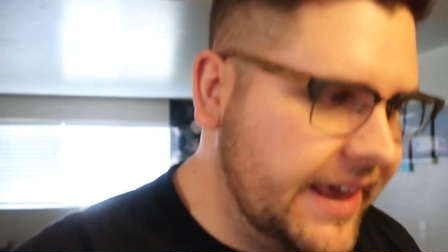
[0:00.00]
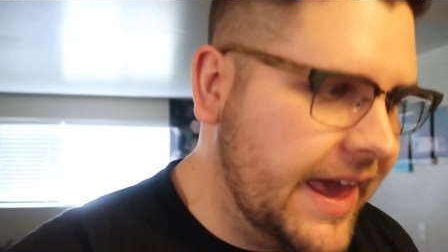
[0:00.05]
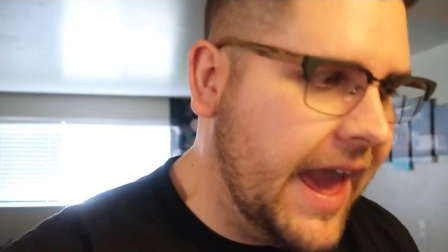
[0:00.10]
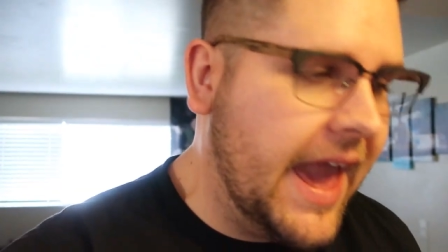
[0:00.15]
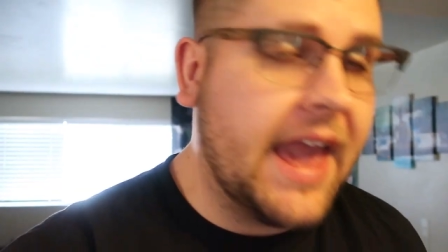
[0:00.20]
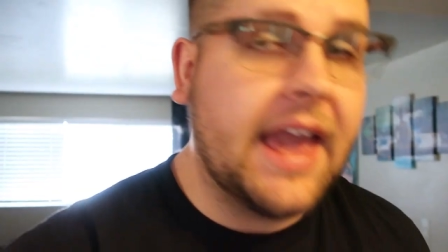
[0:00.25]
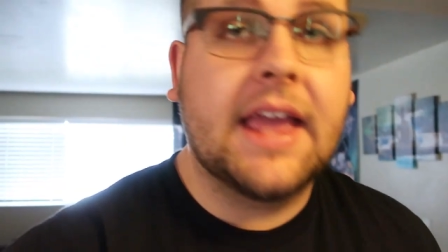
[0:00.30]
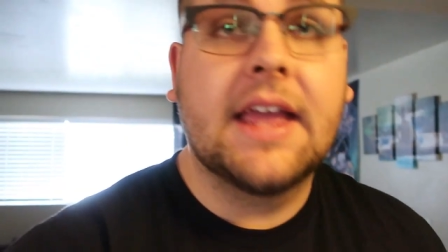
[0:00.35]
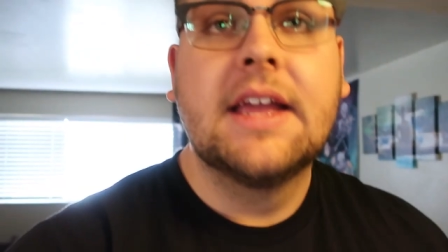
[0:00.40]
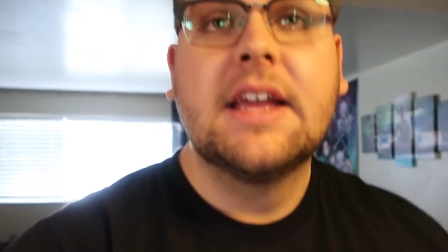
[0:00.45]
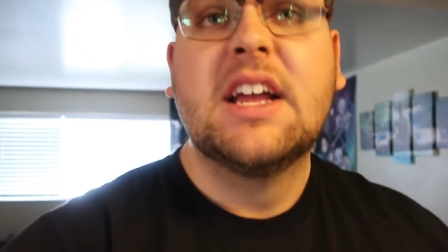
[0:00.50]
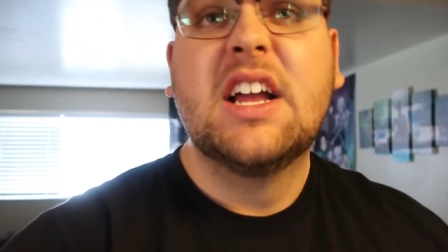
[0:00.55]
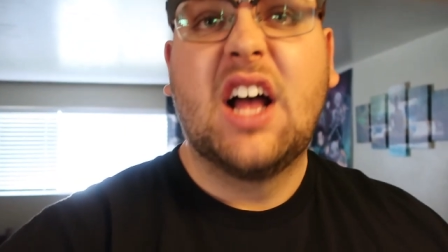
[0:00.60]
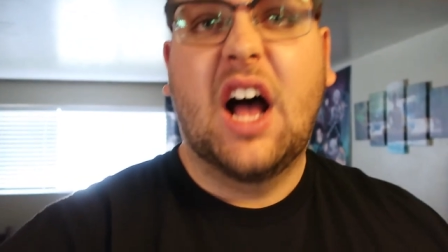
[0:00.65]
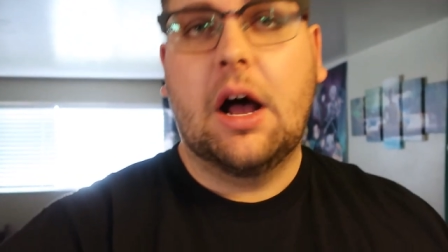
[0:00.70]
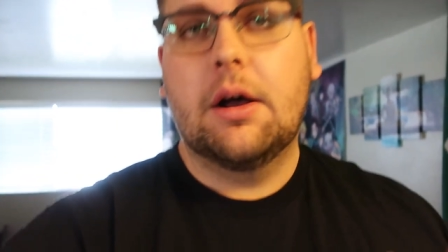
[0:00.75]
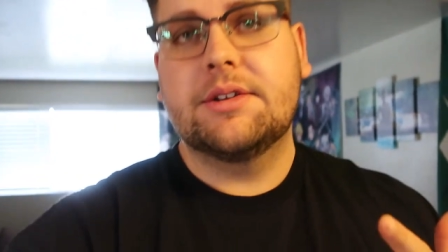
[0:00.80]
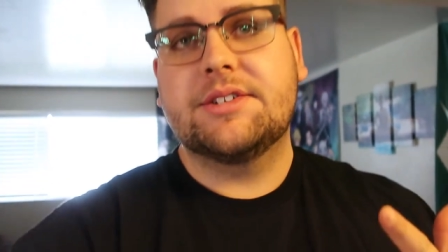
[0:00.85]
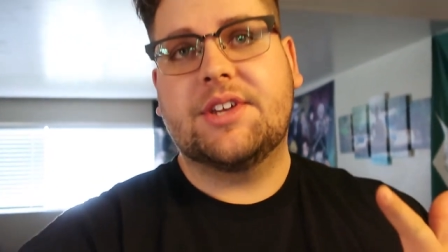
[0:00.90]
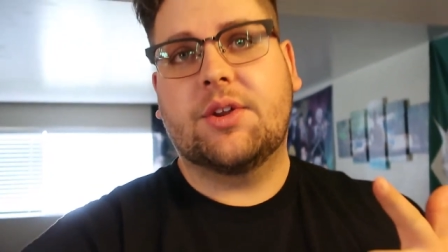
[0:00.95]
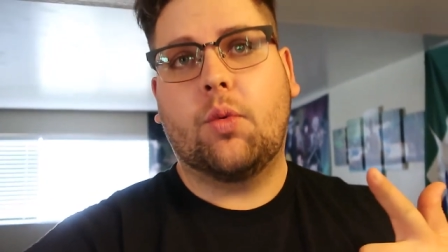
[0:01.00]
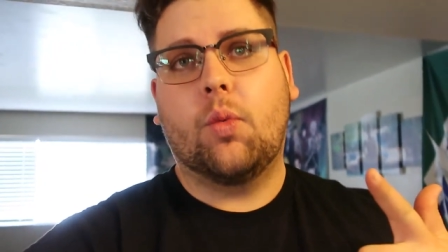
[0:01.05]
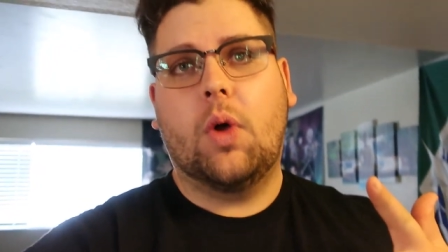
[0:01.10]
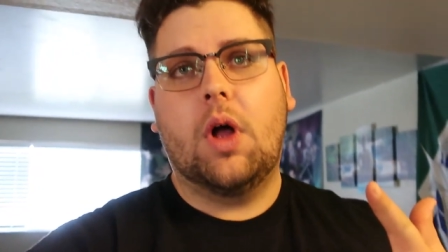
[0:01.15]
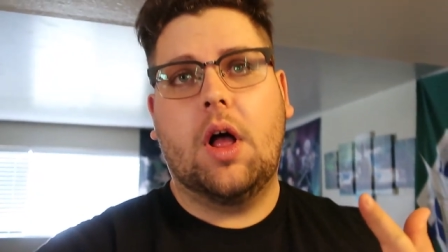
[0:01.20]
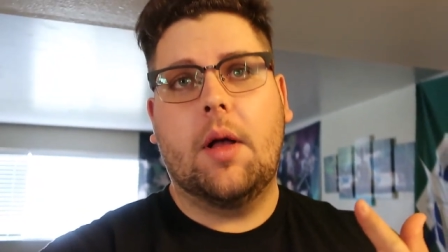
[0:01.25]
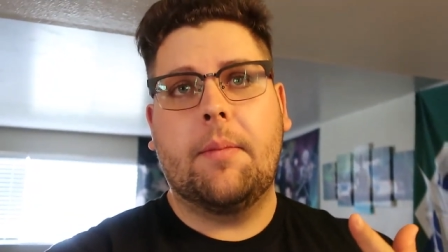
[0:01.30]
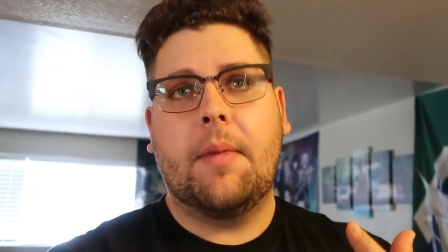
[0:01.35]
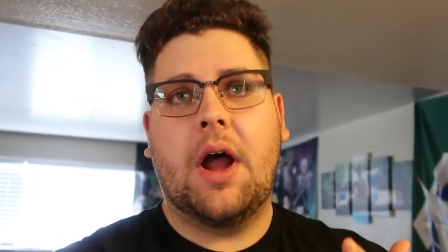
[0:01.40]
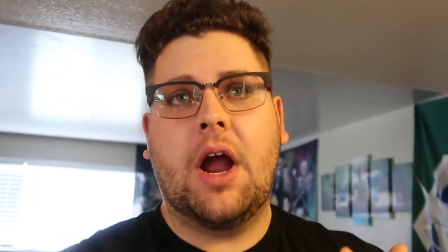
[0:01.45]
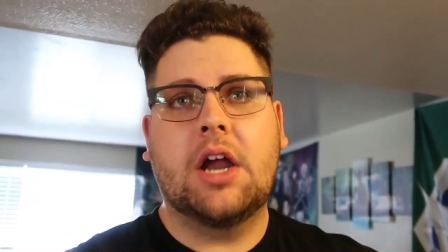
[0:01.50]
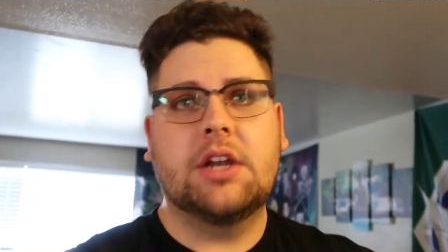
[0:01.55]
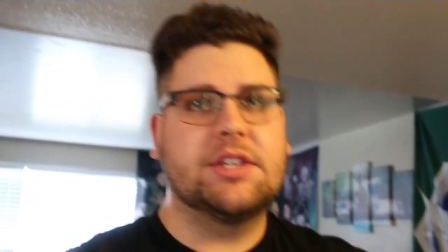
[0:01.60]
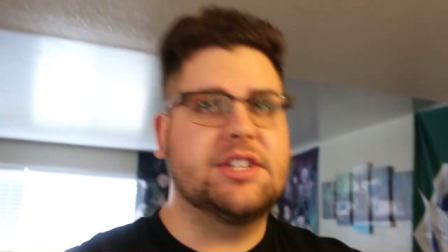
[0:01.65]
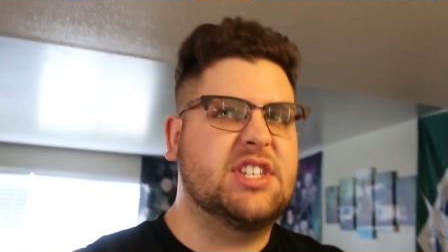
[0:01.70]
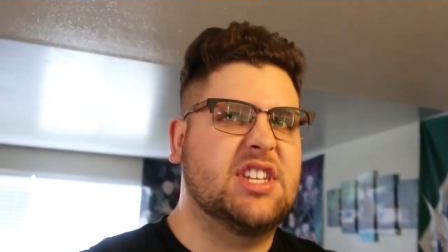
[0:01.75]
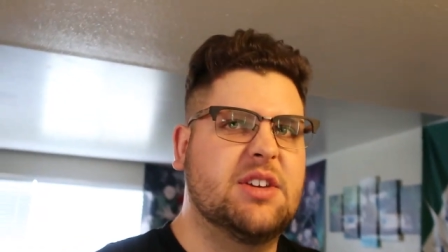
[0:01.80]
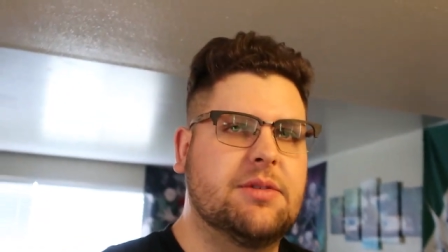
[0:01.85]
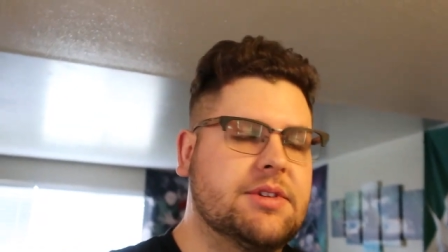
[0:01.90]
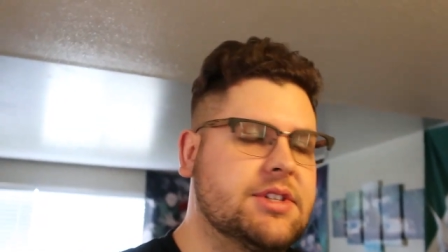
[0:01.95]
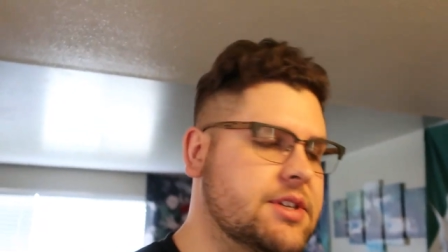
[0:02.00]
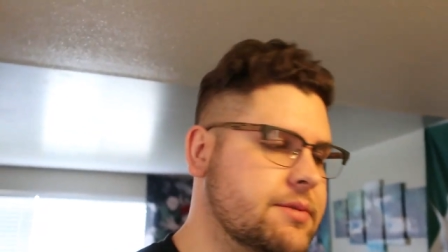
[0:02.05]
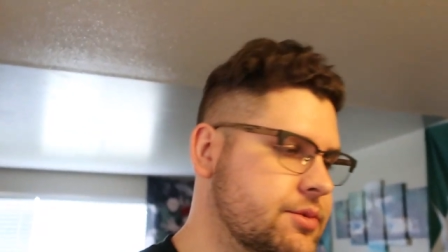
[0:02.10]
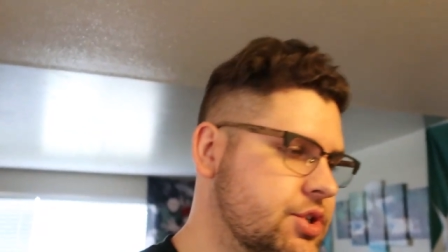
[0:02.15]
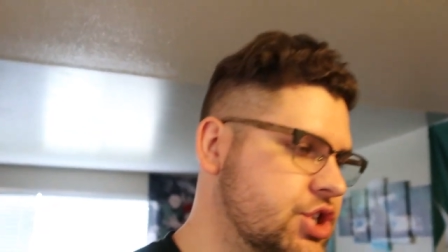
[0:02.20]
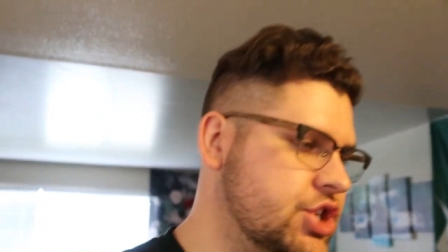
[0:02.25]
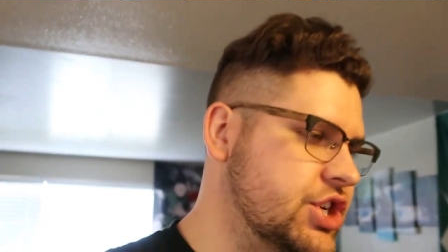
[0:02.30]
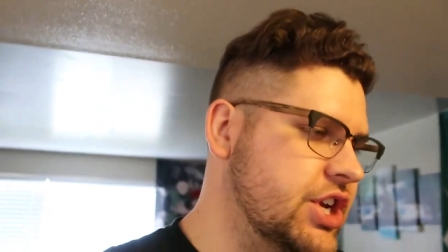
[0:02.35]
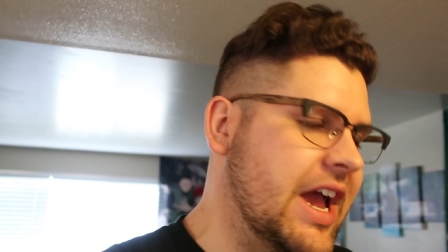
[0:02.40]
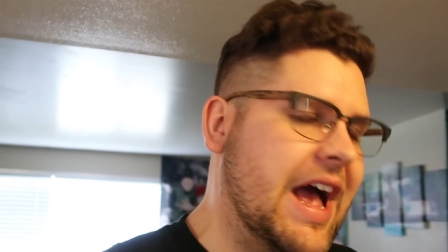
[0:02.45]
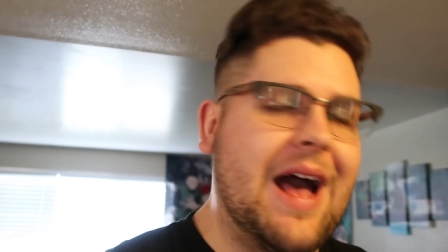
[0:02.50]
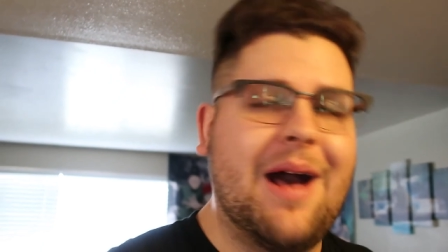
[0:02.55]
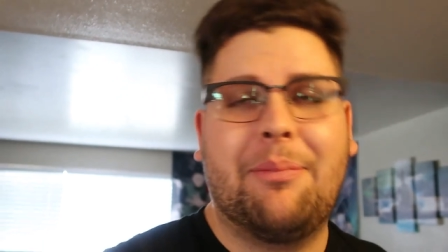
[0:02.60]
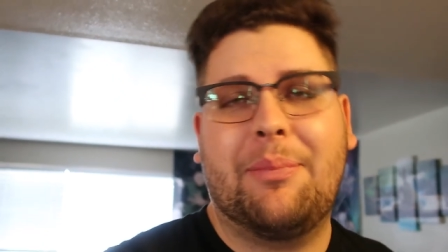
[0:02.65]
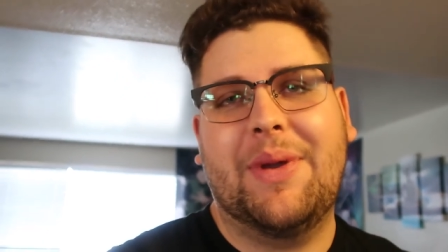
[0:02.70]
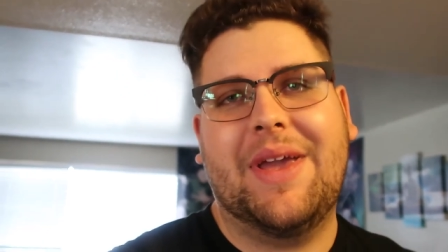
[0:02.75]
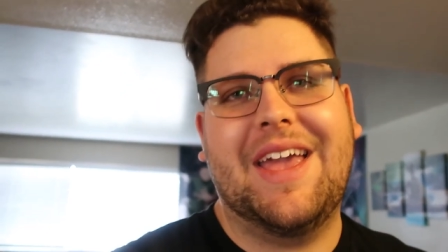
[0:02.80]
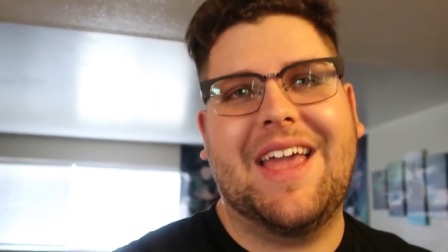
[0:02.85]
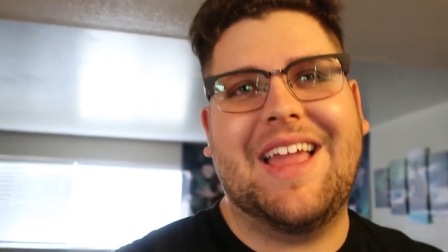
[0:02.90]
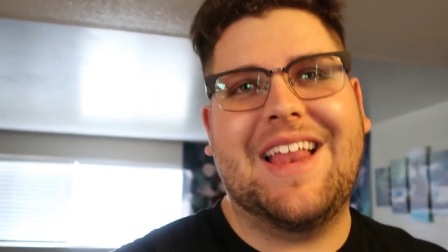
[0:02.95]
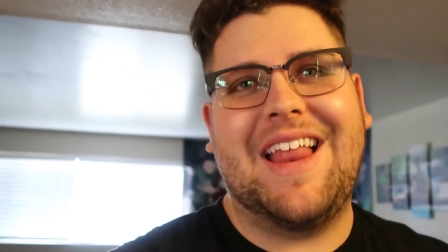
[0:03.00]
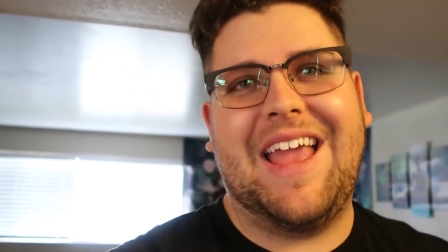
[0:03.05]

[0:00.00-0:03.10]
Okay, I was in Walmart just doing some shopping